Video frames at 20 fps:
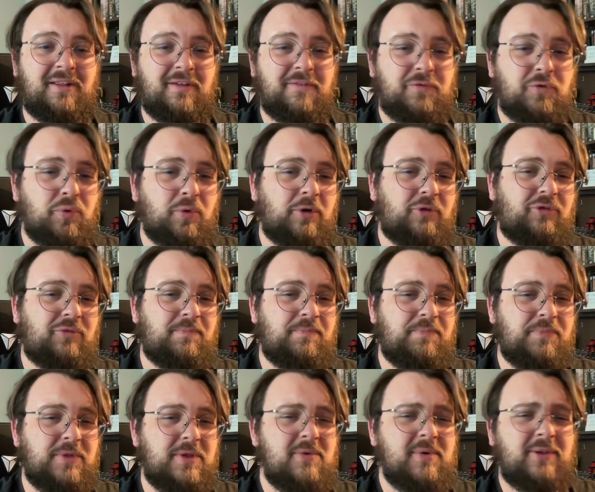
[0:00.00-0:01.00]
Of course,
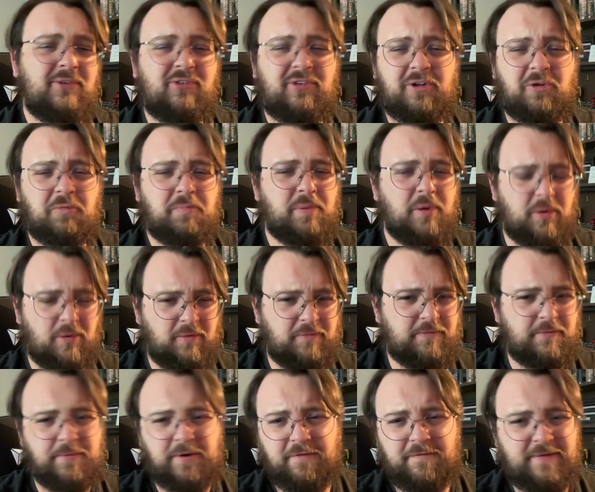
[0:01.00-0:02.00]
you can still pull
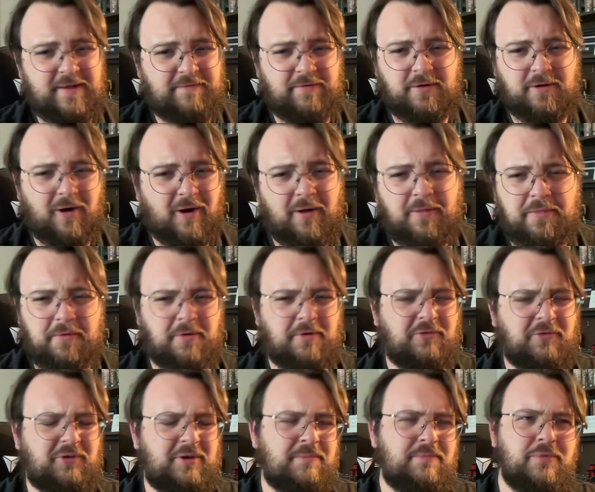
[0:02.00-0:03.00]
from your favorite
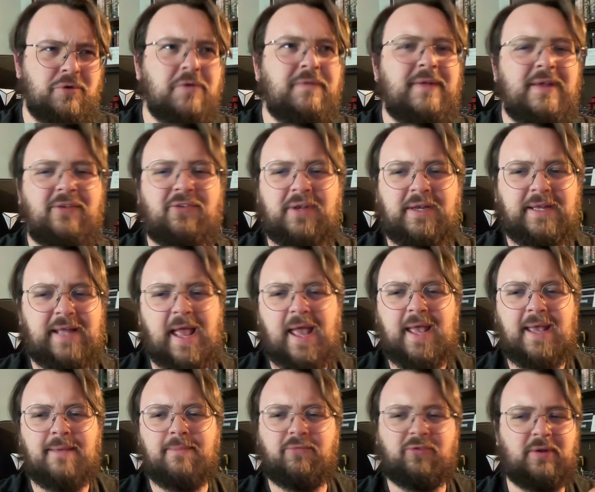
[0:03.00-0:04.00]
authors and movies and
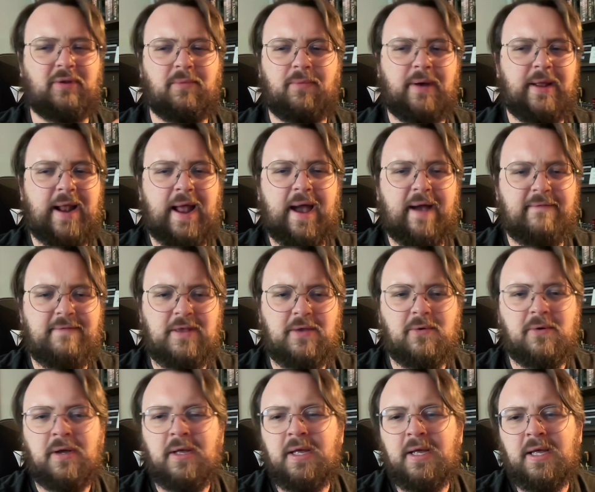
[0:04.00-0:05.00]
games and what have
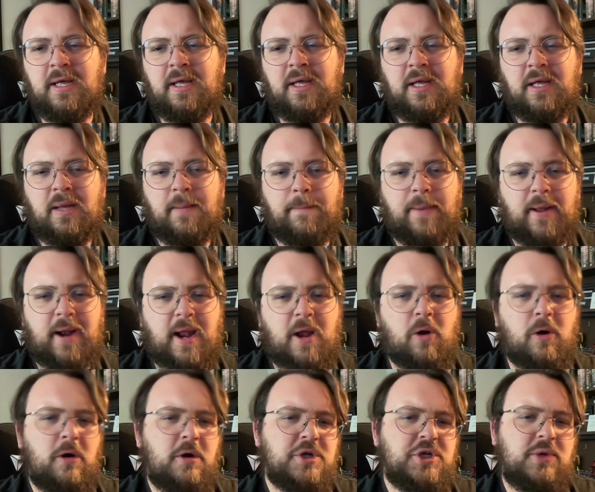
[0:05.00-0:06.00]
you, but I
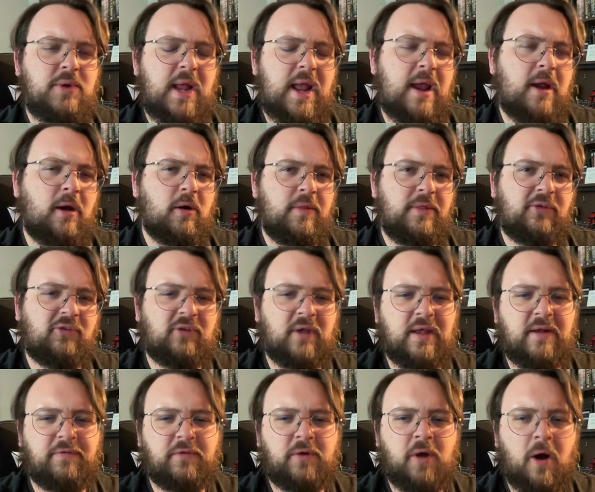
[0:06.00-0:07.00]
urge you to on the
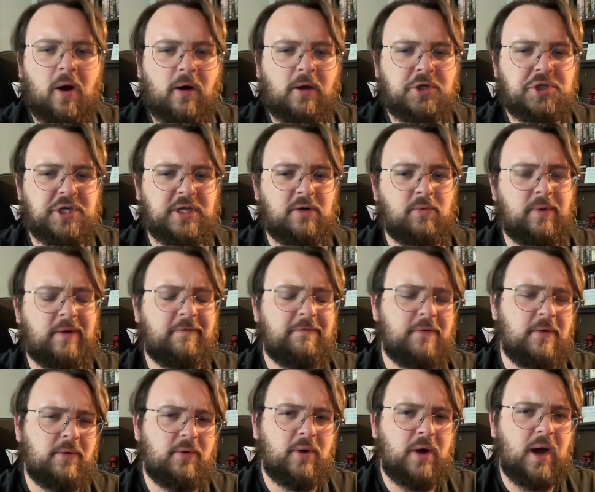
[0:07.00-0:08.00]
side of caution when
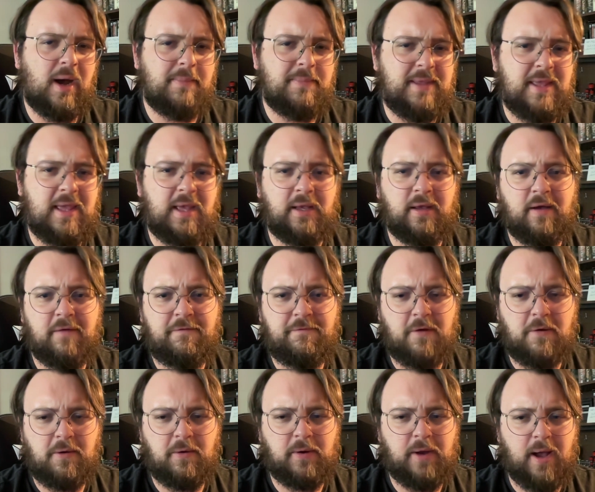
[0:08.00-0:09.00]
photocopying a
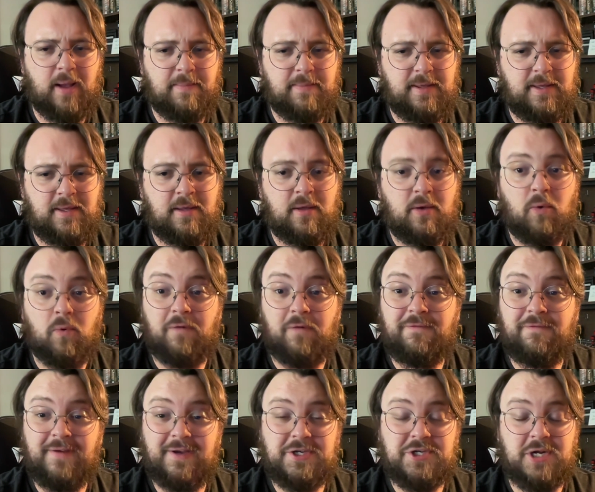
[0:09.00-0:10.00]
photocopy or
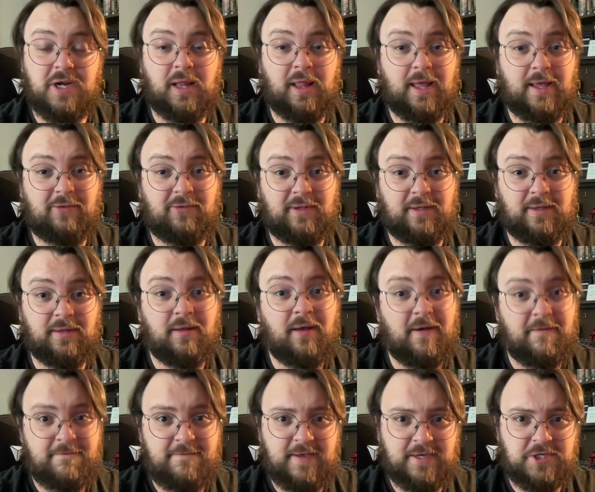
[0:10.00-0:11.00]
fictionalizing
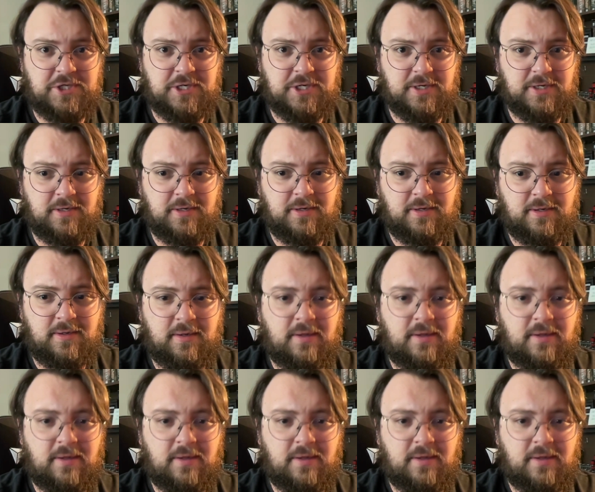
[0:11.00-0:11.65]
a fiction.